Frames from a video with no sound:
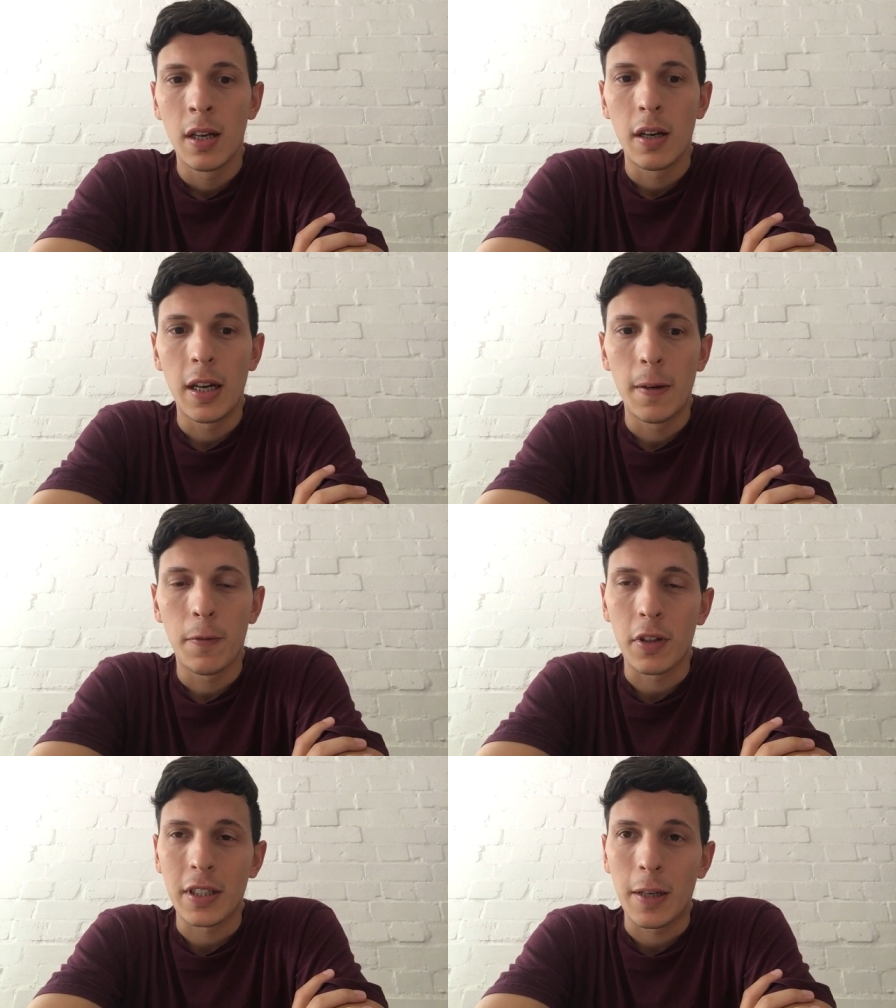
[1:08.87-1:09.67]

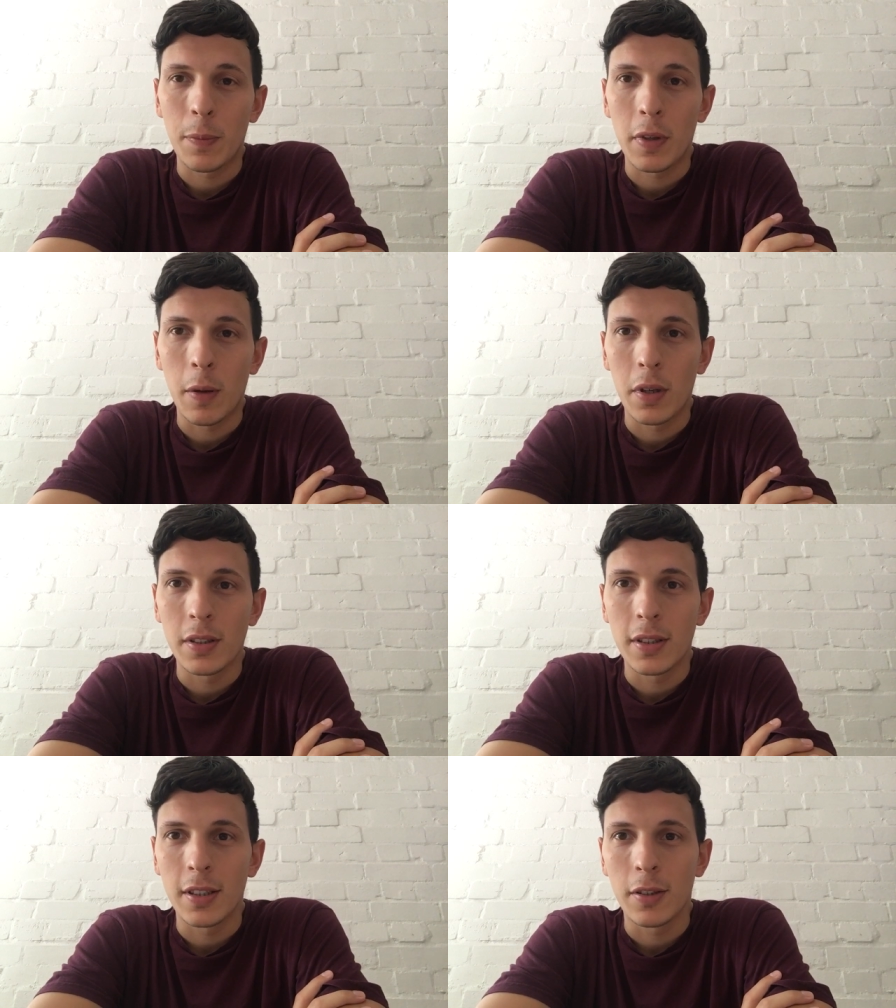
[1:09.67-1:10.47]
For example, I
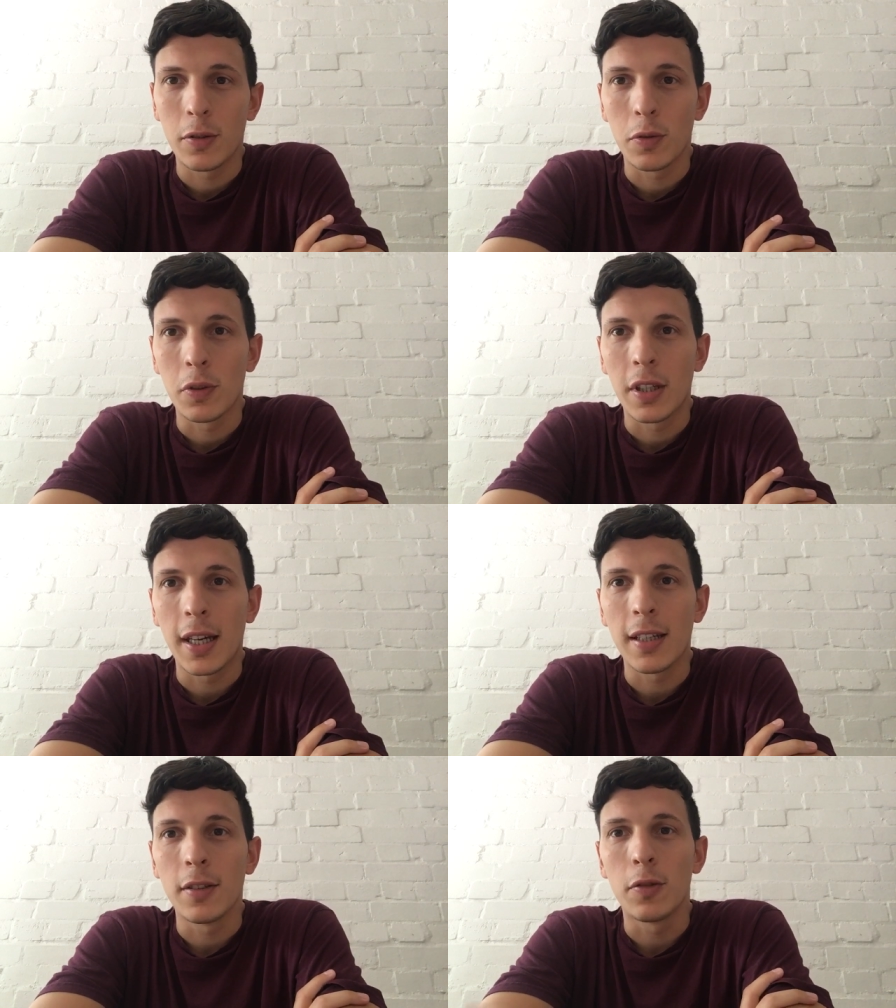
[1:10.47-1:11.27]
wanted to
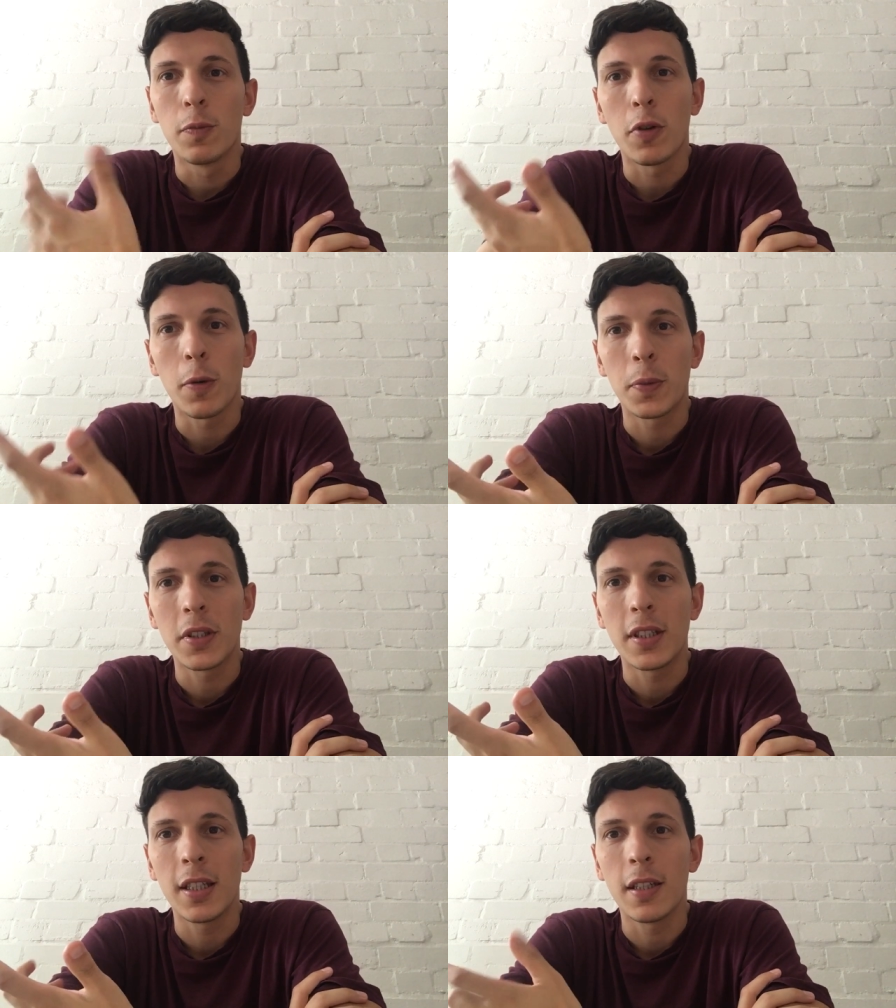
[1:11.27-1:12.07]
get into
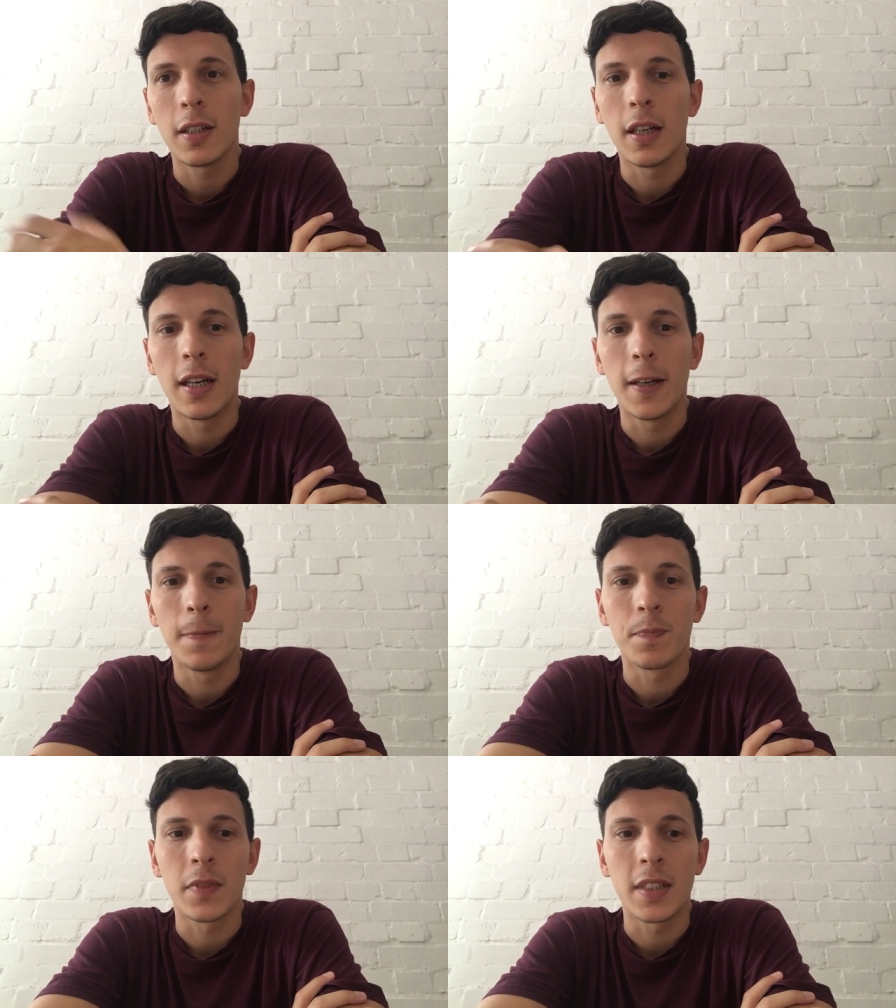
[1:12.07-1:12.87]
property,
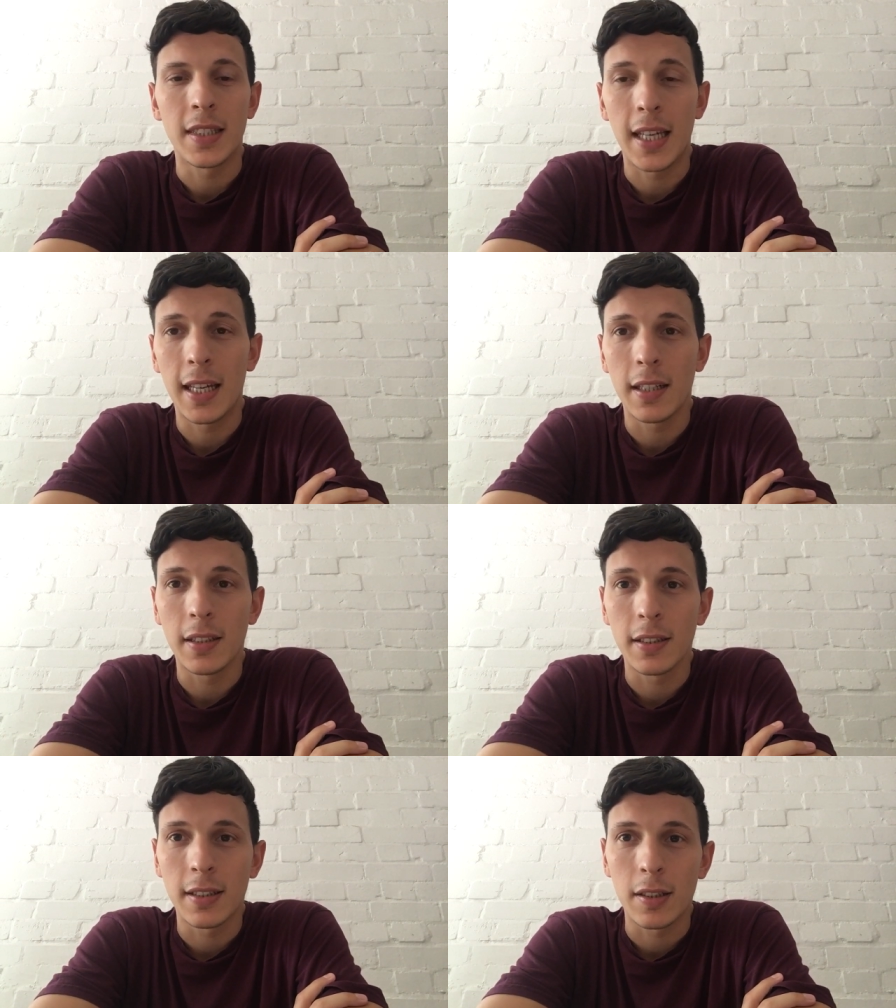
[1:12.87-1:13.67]

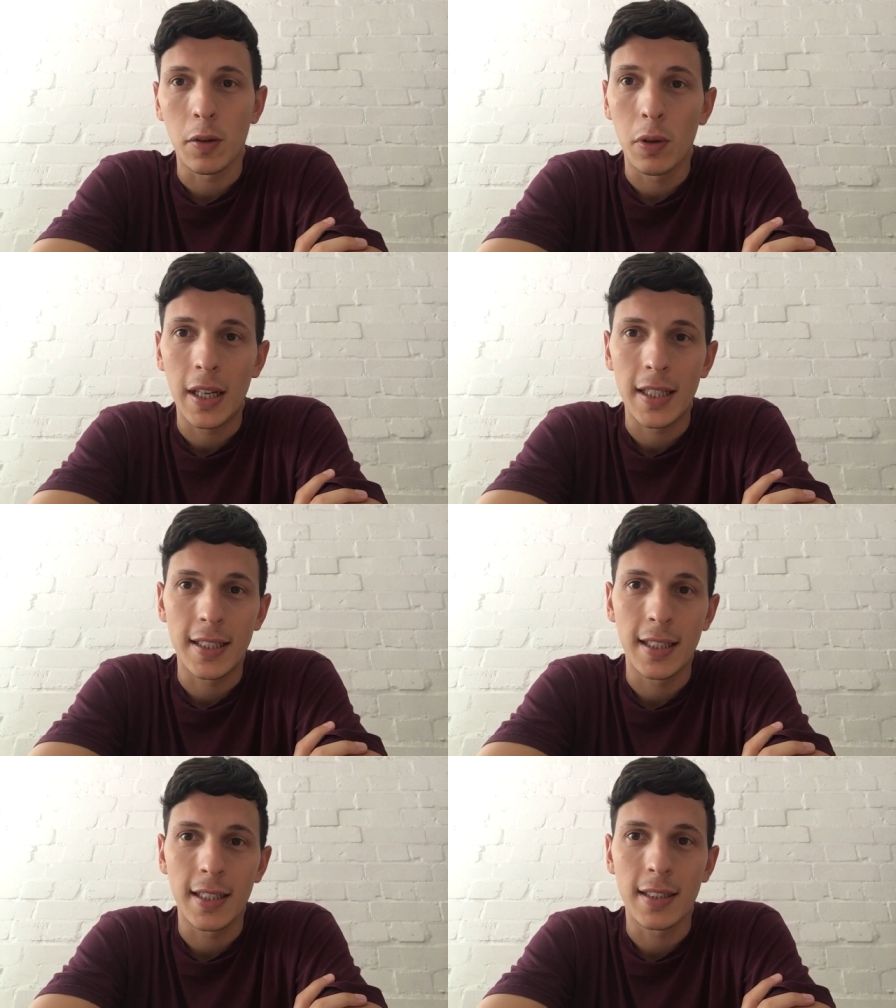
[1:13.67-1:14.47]
sales or
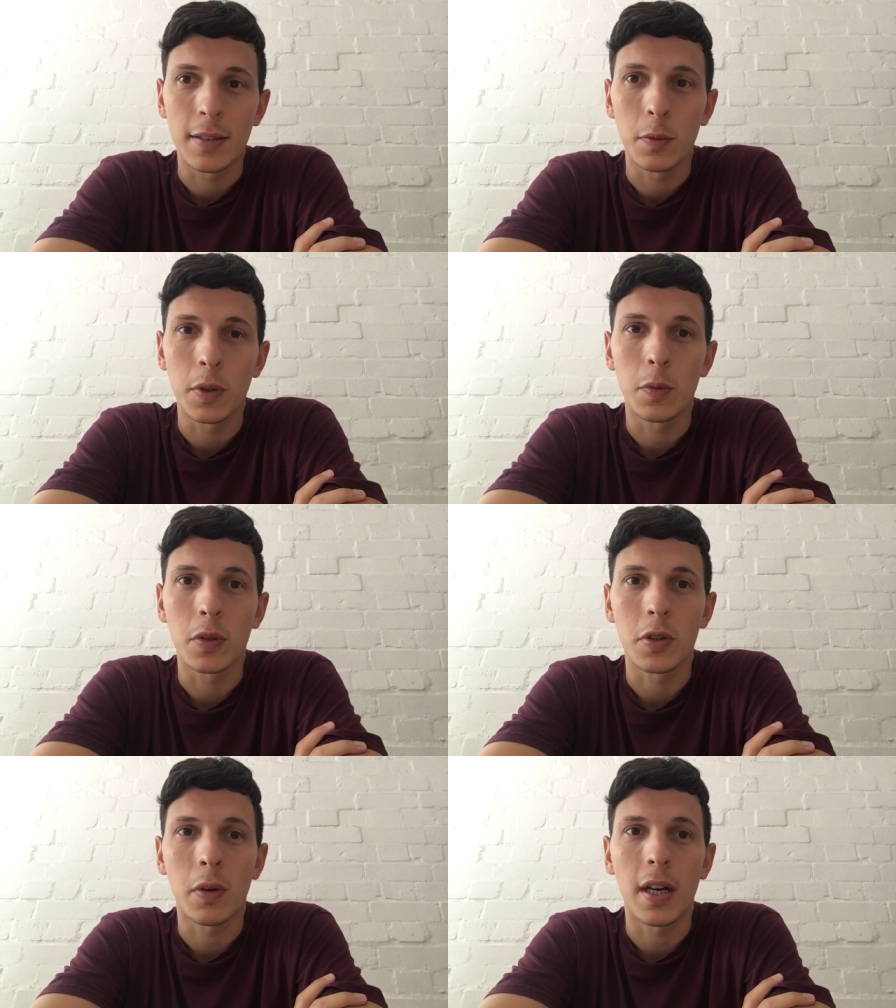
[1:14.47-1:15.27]
lettings, which
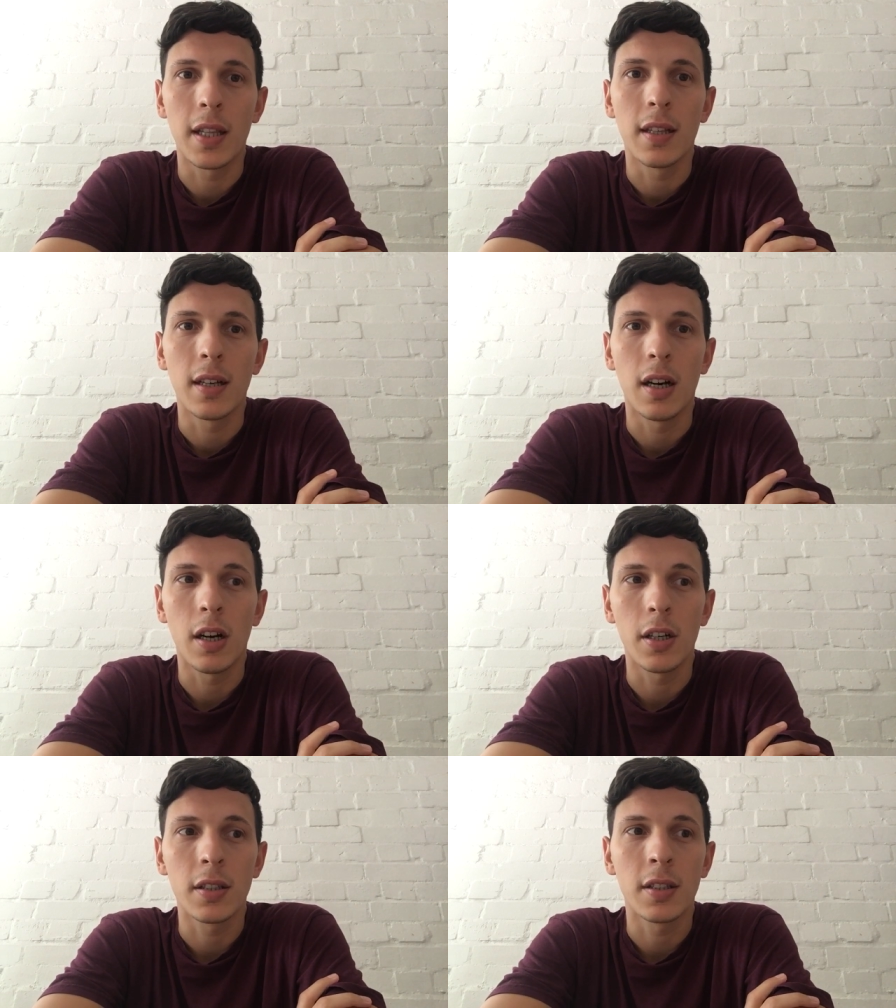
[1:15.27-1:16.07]
was quite
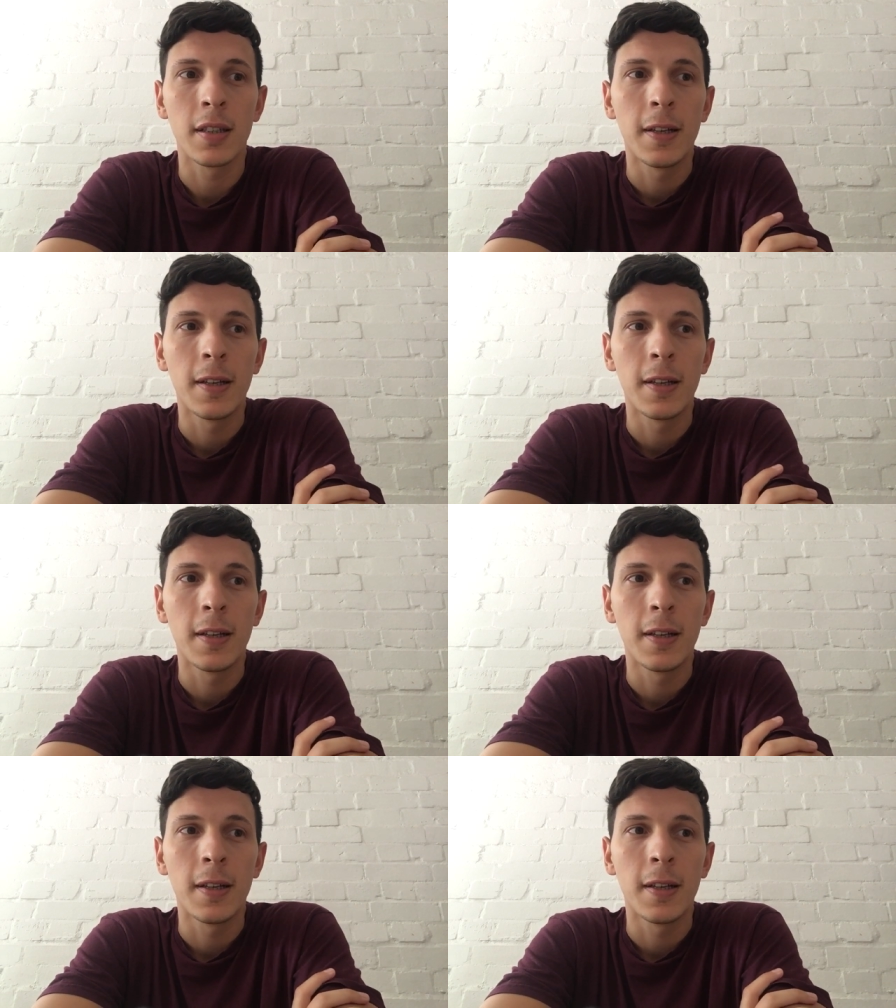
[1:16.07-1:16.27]
hard.